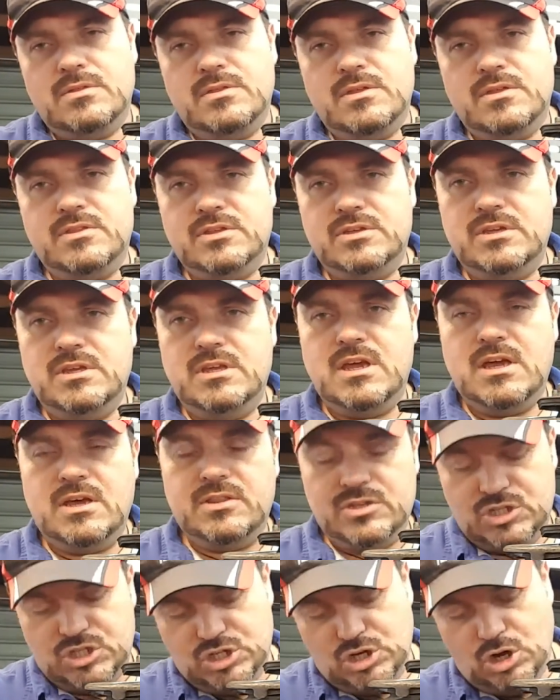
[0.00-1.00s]
that
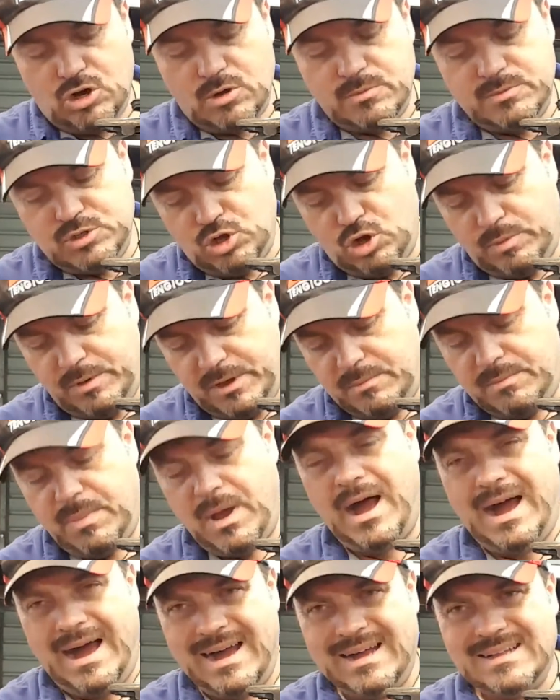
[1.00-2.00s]
the shock absorbing
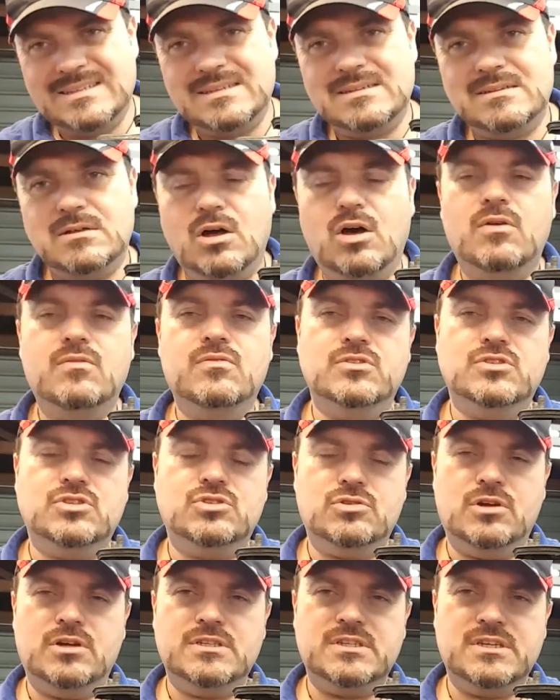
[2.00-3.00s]
part of the
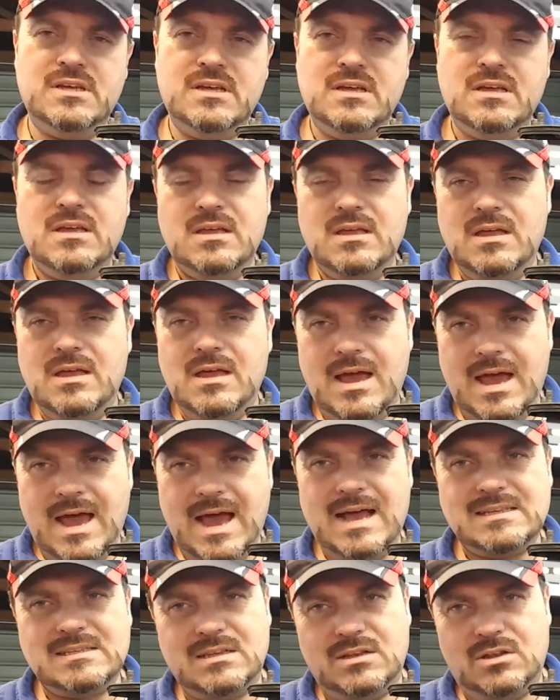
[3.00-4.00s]
strut
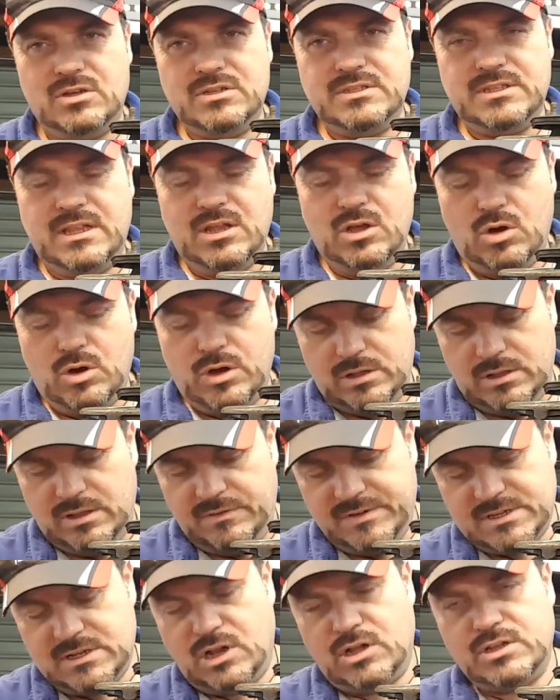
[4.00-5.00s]
hasn't lost any oil.
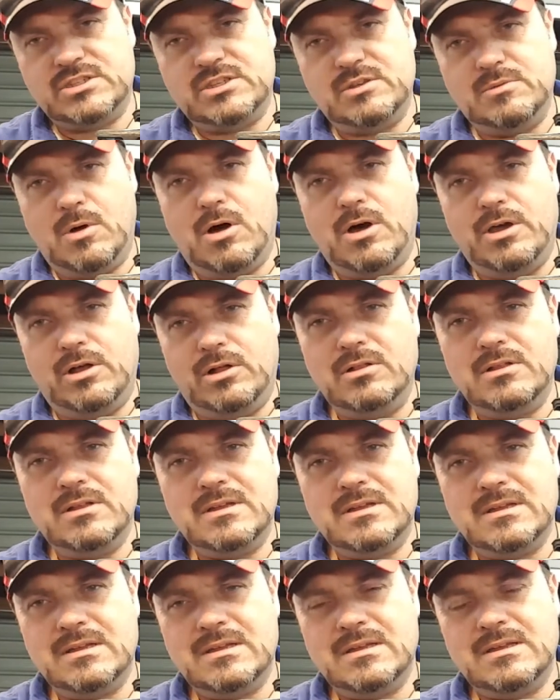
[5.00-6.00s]
If it's lost some oil,
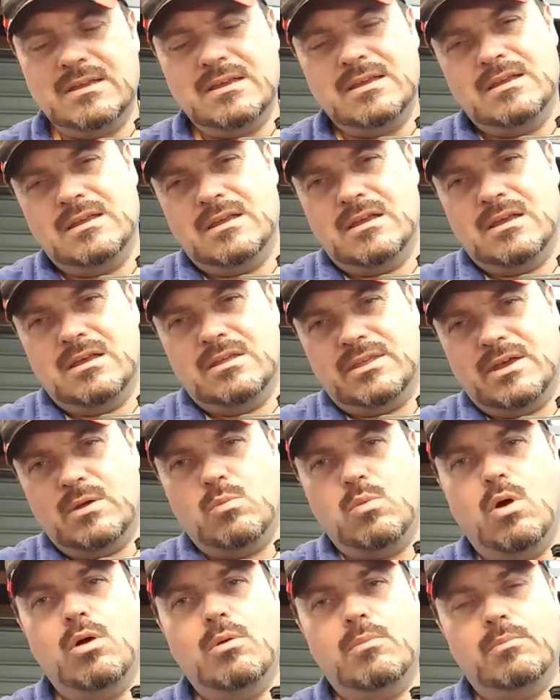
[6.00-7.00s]
there
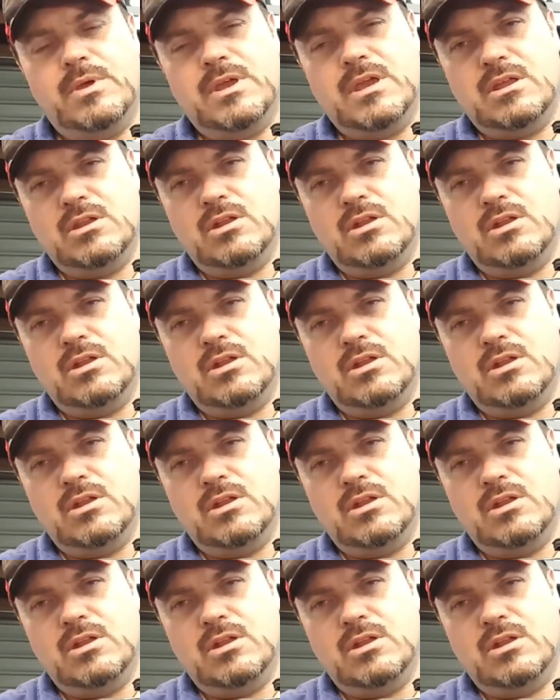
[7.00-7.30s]
won't be